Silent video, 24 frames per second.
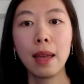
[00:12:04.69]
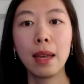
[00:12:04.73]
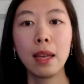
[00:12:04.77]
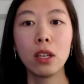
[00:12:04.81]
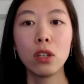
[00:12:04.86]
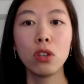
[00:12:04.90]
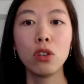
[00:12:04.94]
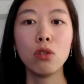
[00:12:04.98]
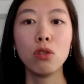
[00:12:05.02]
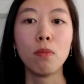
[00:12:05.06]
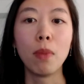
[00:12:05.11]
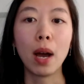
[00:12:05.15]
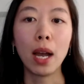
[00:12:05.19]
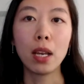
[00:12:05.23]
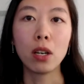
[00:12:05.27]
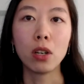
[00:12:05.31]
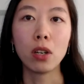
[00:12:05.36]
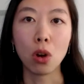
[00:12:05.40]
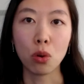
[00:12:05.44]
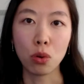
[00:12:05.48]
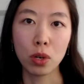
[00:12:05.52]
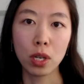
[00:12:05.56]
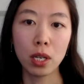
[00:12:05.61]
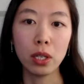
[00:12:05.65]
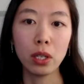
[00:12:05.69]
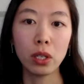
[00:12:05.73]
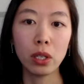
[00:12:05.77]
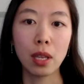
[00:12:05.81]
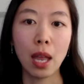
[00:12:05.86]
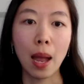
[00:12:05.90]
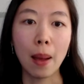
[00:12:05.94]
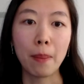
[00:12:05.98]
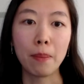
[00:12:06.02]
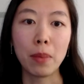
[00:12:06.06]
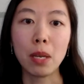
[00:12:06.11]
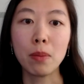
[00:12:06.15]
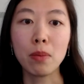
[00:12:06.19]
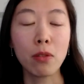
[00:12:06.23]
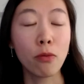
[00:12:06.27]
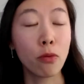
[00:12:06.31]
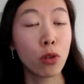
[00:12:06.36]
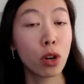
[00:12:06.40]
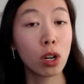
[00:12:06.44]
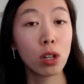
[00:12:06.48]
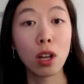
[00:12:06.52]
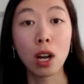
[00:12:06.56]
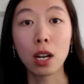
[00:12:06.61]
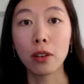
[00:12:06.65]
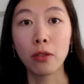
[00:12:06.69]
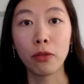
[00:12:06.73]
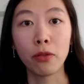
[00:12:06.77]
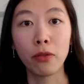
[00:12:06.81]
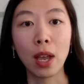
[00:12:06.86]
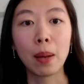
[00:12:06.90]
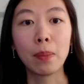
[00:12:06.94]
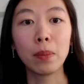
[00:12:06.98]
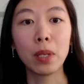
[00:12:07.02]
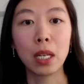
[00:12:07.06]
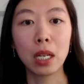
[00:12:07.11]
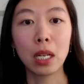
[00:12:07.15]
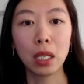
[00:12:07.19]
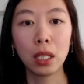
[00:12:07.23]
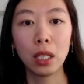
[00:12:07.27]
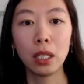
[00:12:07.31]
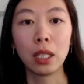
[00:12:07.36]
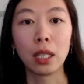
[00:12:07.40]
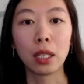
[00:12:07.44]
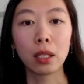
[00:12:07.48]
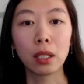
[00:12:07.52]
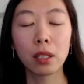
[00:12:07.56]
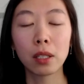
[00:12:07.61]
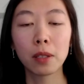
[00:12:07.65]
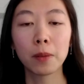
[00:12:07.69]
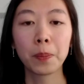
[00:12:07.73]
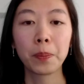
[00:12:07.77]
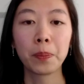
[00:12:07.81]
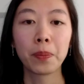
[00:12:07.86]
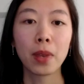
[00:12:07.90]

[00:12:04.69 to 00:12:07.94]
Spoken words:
You might notice that maybe for a lot of family clinics,